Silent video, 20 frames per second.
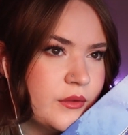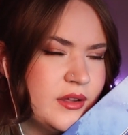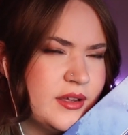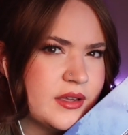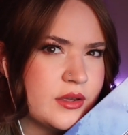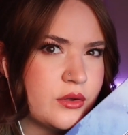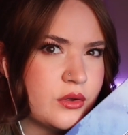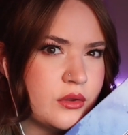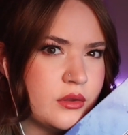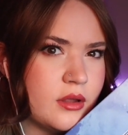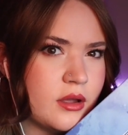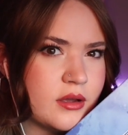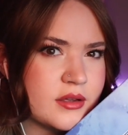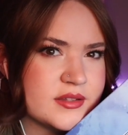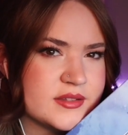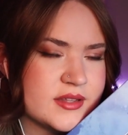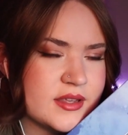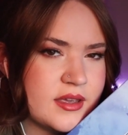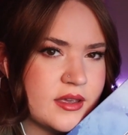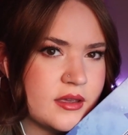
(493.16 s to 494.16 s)
like a
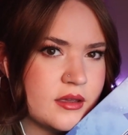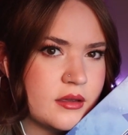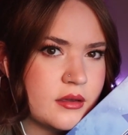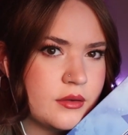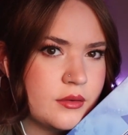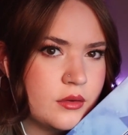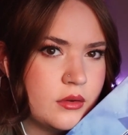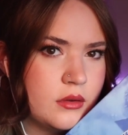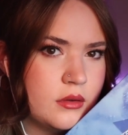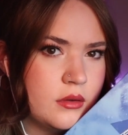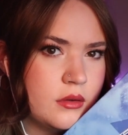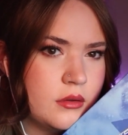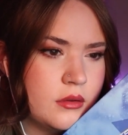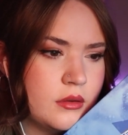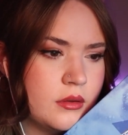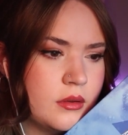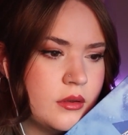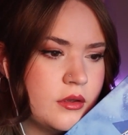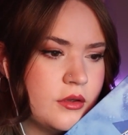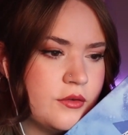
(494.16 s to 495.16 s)
glossy
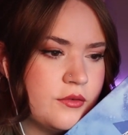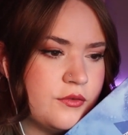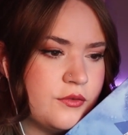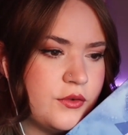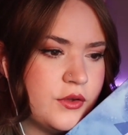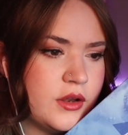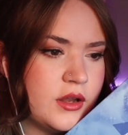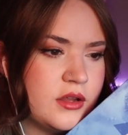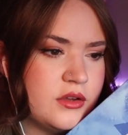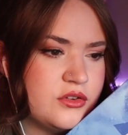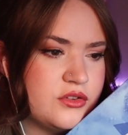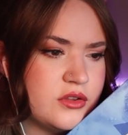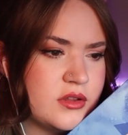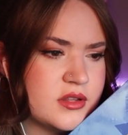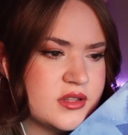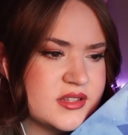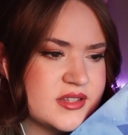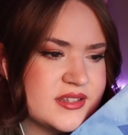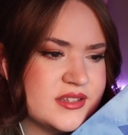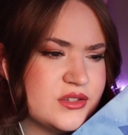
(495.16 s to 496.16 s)
finish.
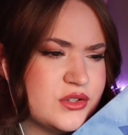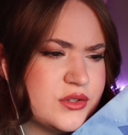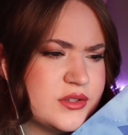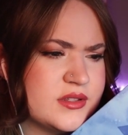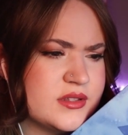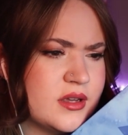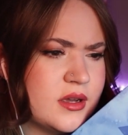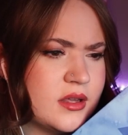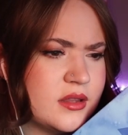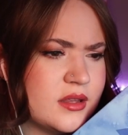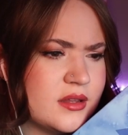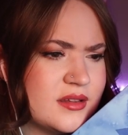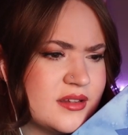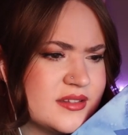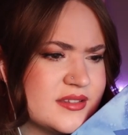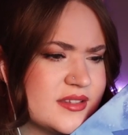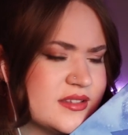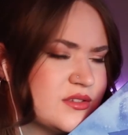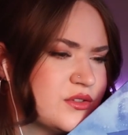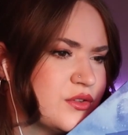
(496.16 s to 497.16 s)
I think
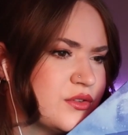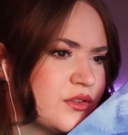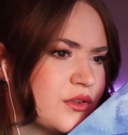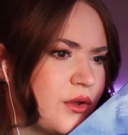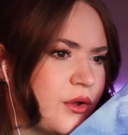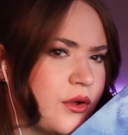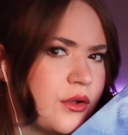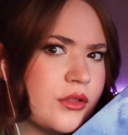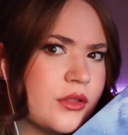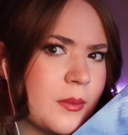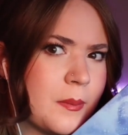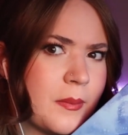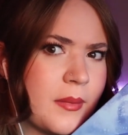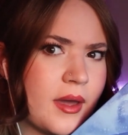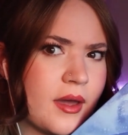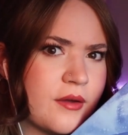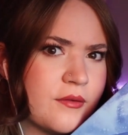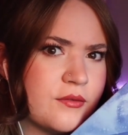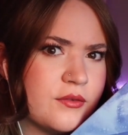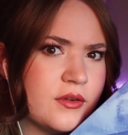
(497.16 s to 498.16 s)
this is just called the
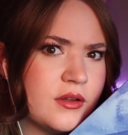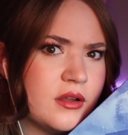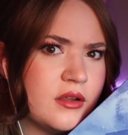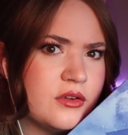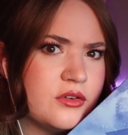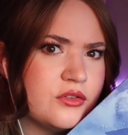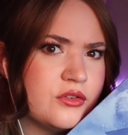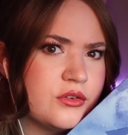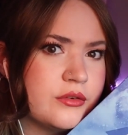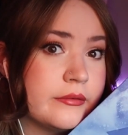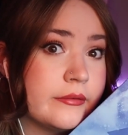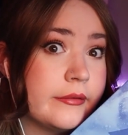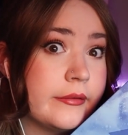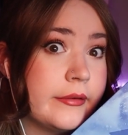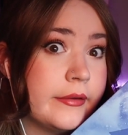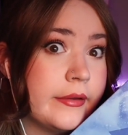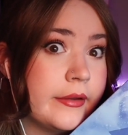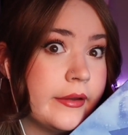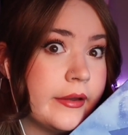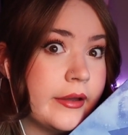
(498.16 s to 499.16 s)
matte finish.
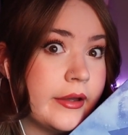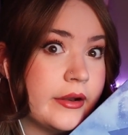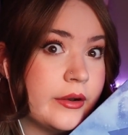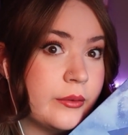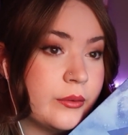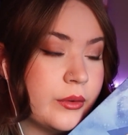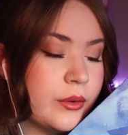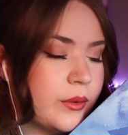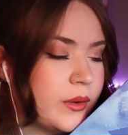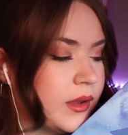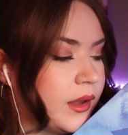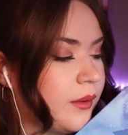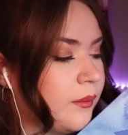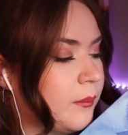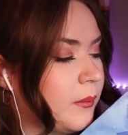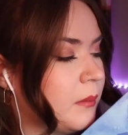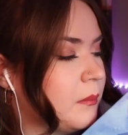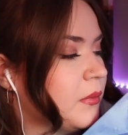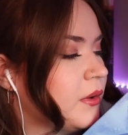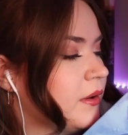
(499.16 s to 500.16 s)
I don't know, I can't
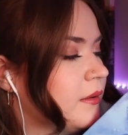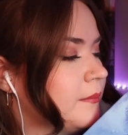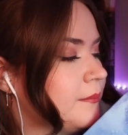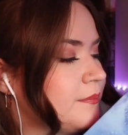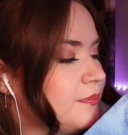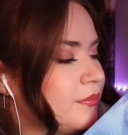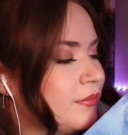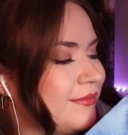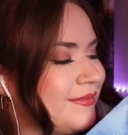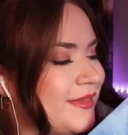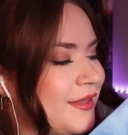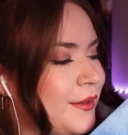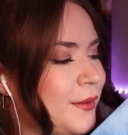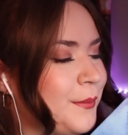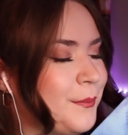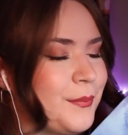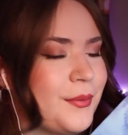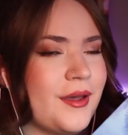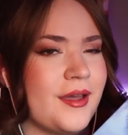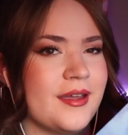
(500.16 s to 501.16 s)
remember.
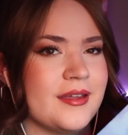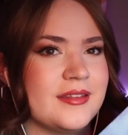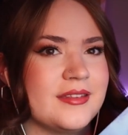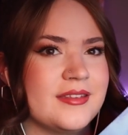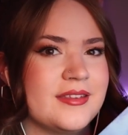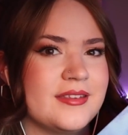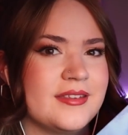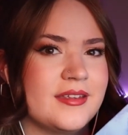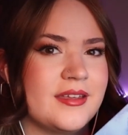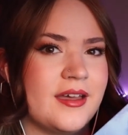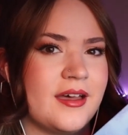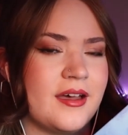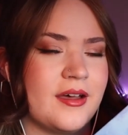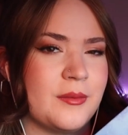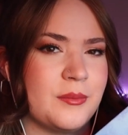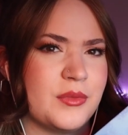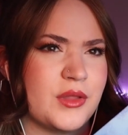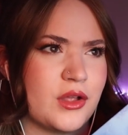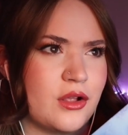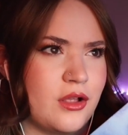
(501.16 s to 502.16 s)
But
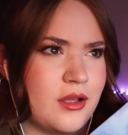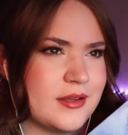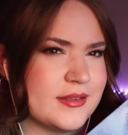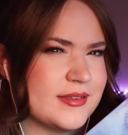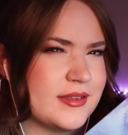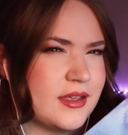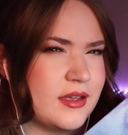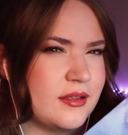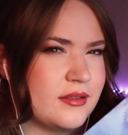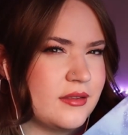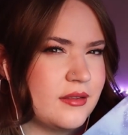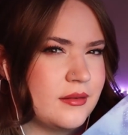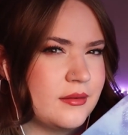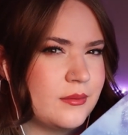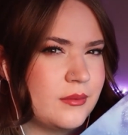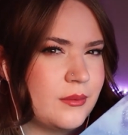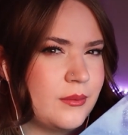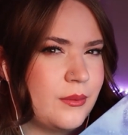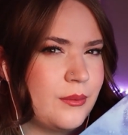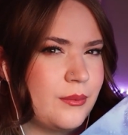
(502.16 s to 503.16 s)
the glossy is
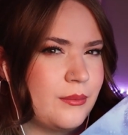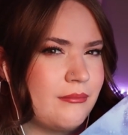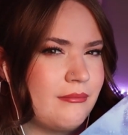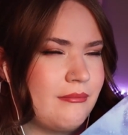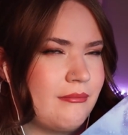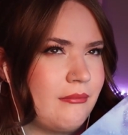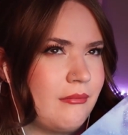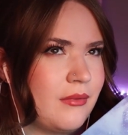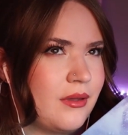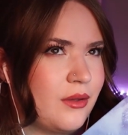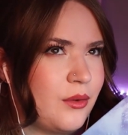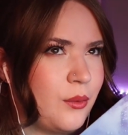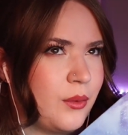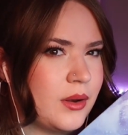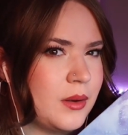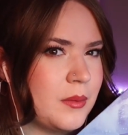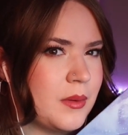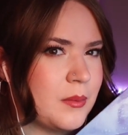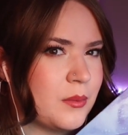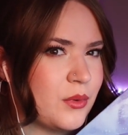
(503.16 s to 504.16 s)

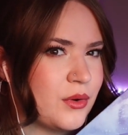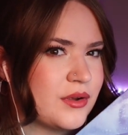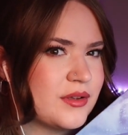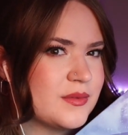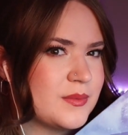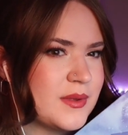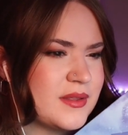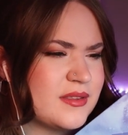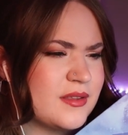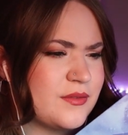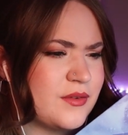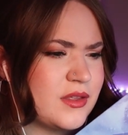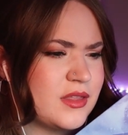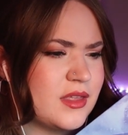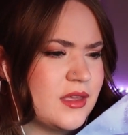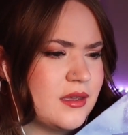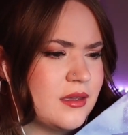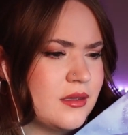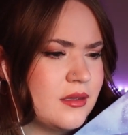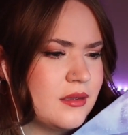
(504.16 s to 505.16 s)
quite a bit more expensive. I
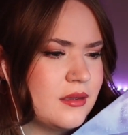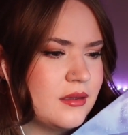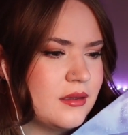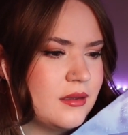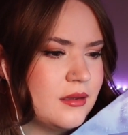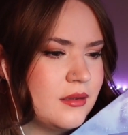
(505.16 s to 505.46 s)
think